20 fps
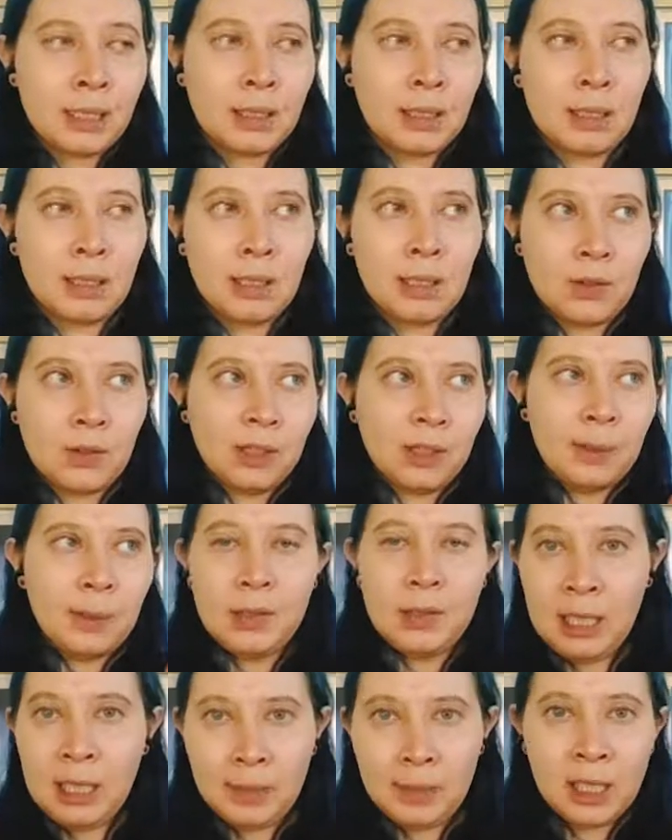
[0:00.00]
It's these really
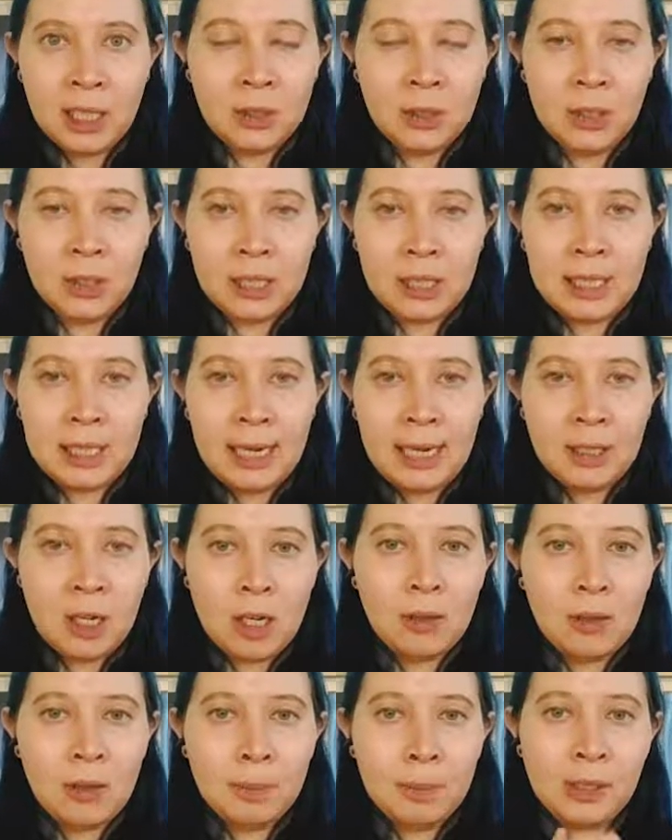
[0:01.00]
pretty bottles, and
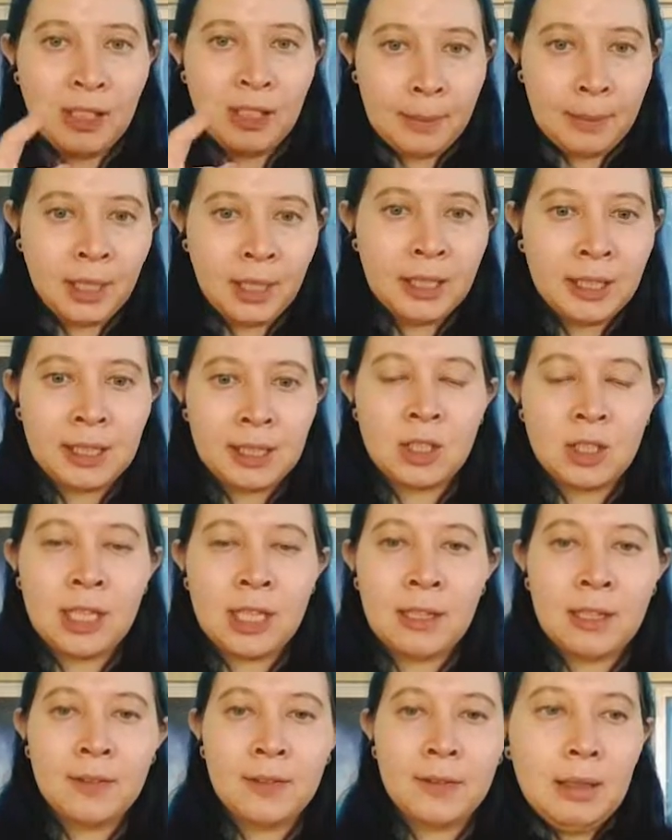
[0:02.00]
I'll put them on this
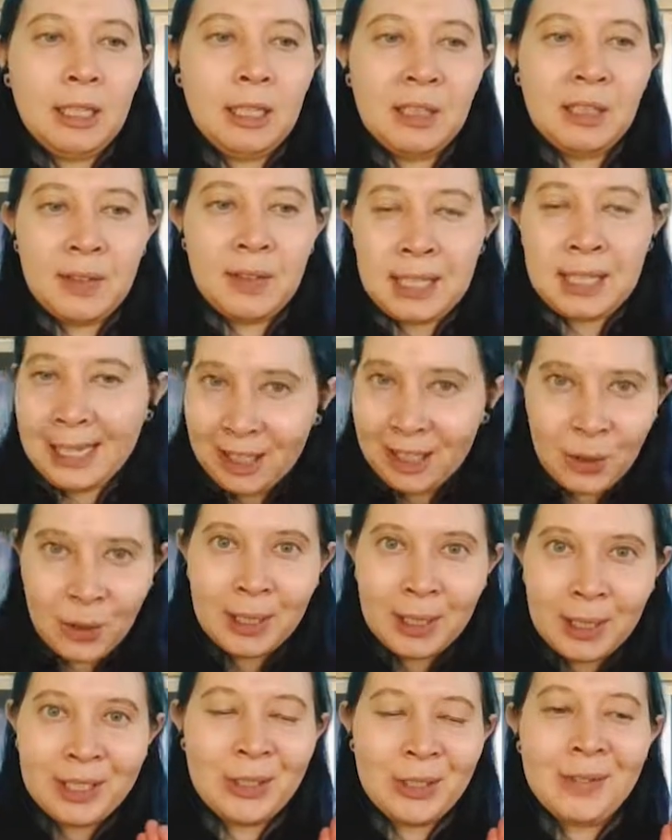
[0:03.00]
shelf. The only reason I don't
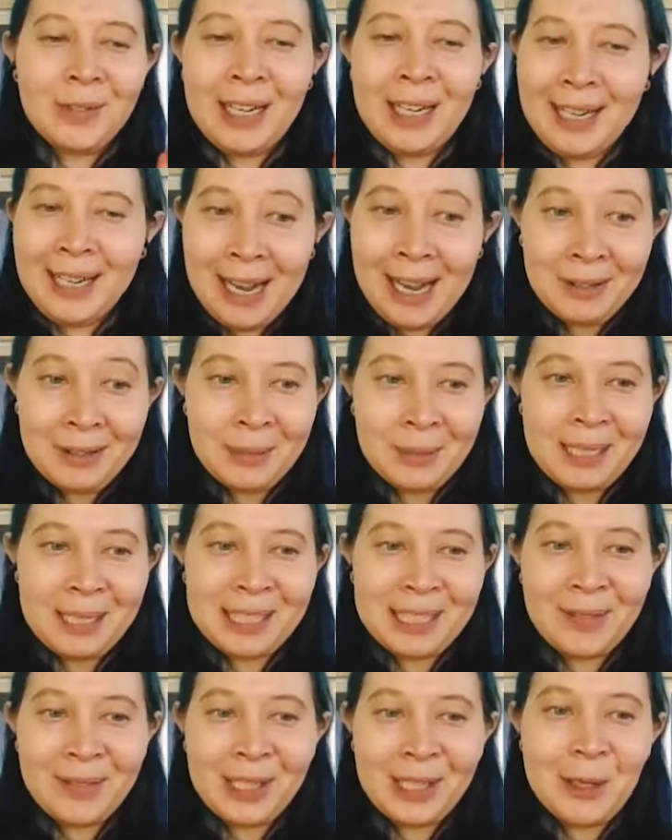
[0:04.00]
want to do it right now is
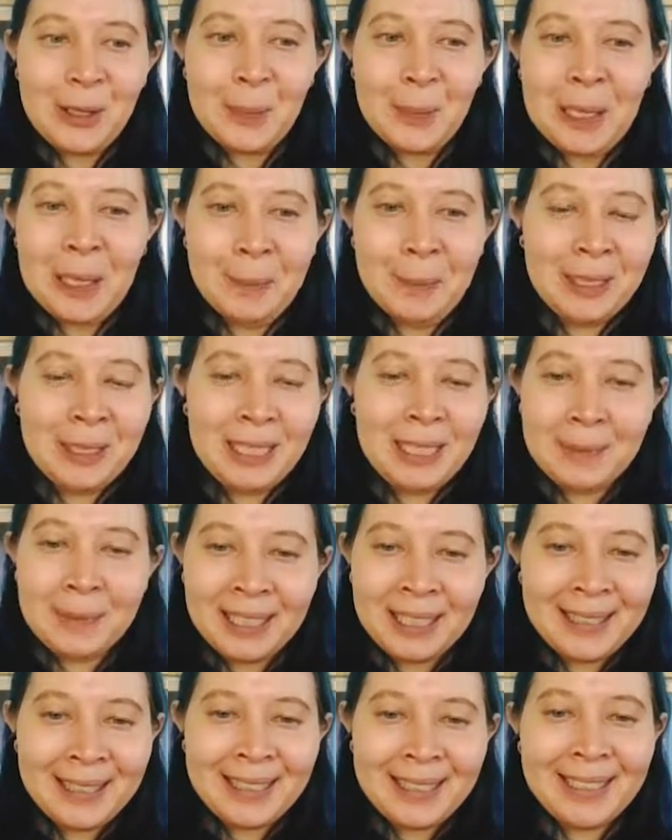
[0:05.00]
because if I open up
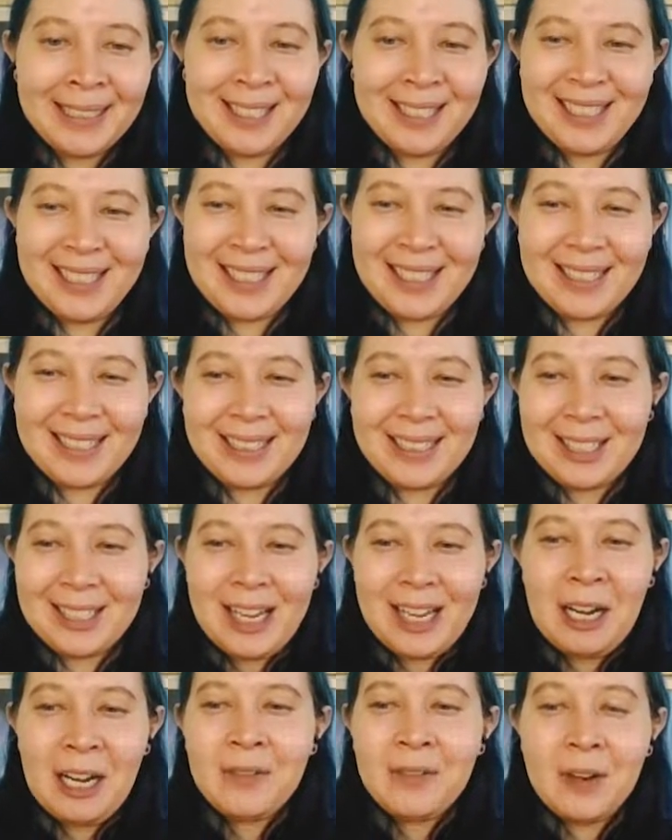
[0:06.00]
Debug, it just
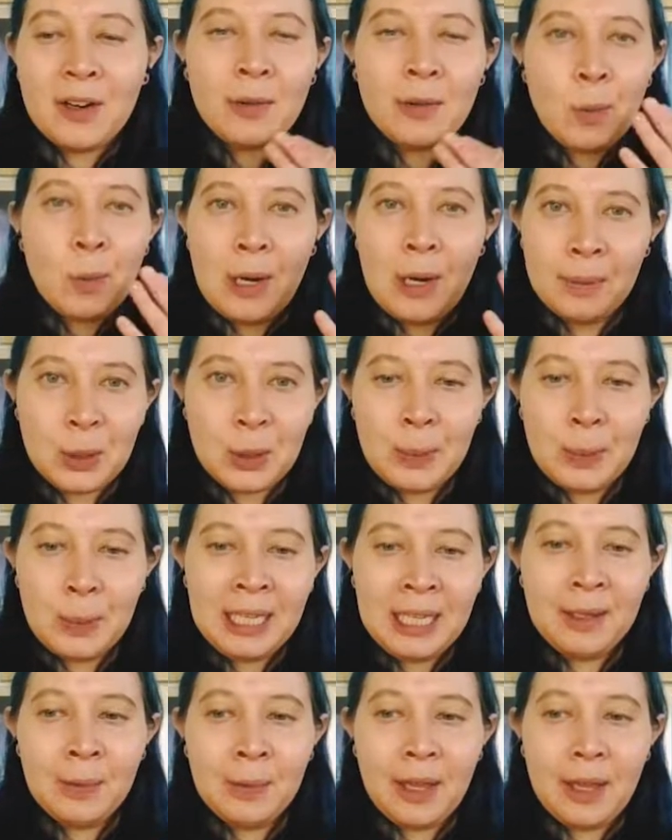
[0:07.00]
kind of overwhelms
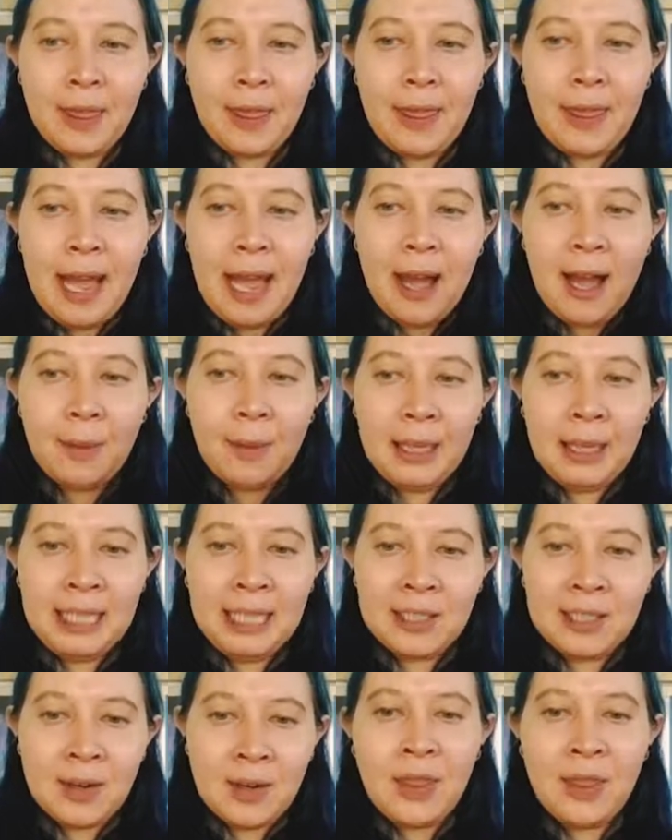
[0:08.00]
me with how many
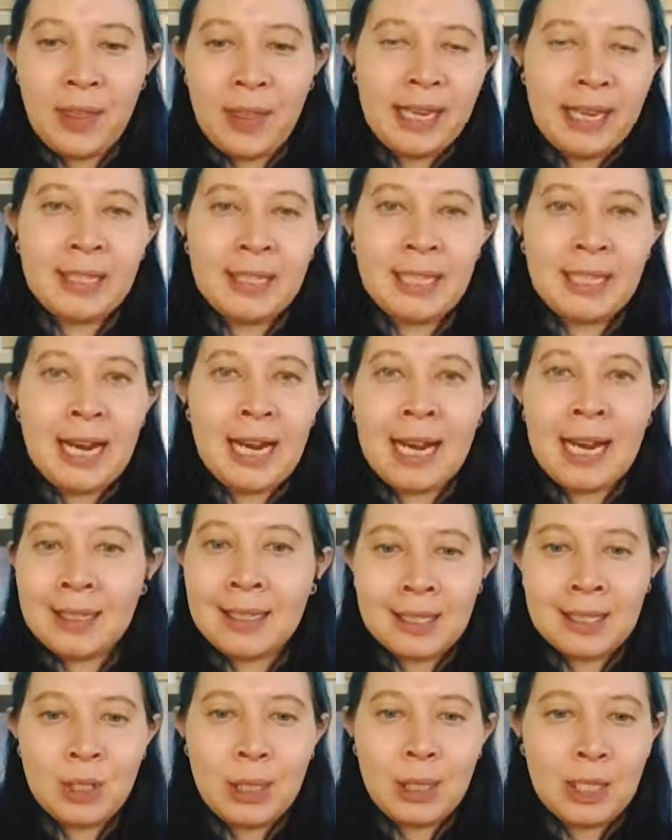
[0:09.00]
different things it
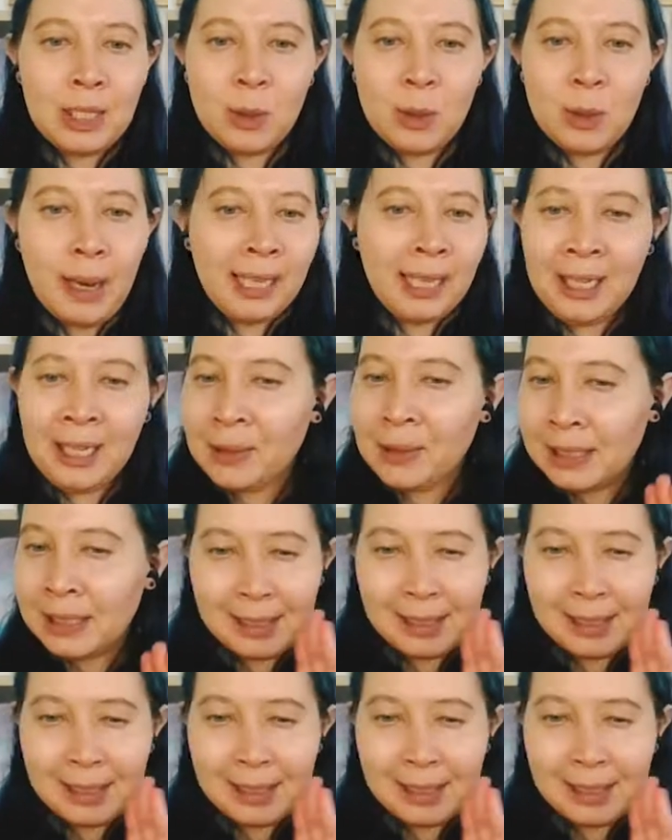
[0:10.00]
adds to each menu.